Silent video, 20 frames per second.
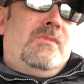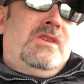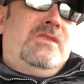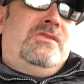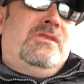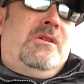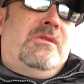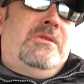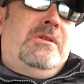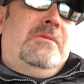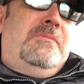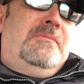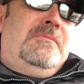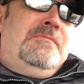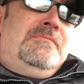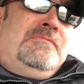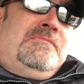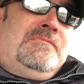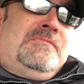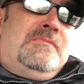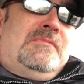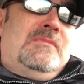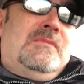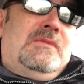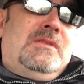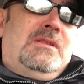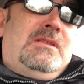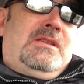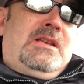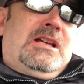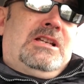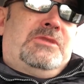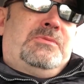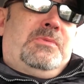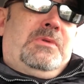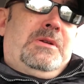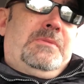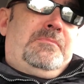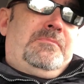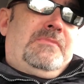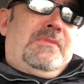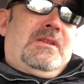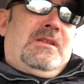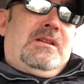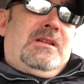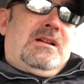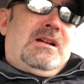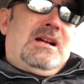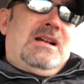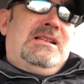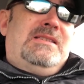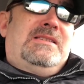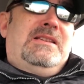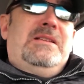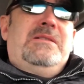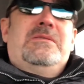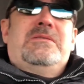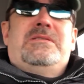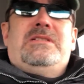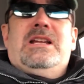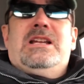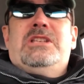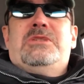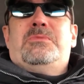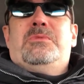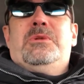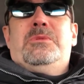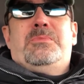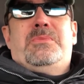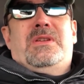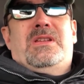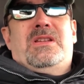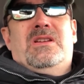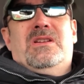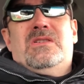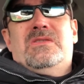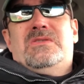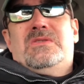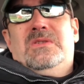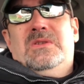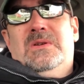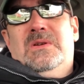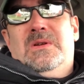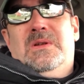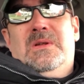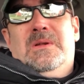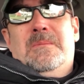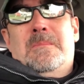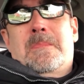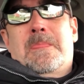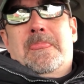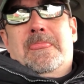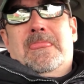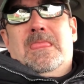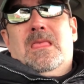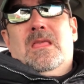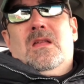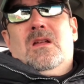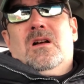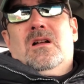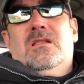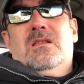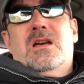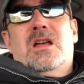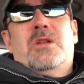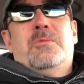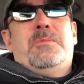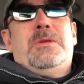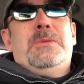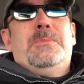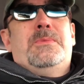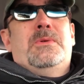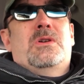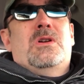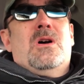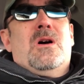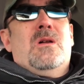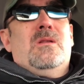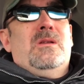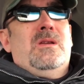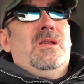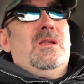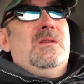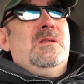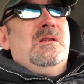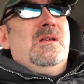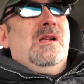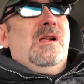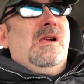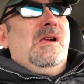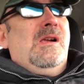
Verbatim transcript: So they're desperate. I say they're desperate because a lot of people call in,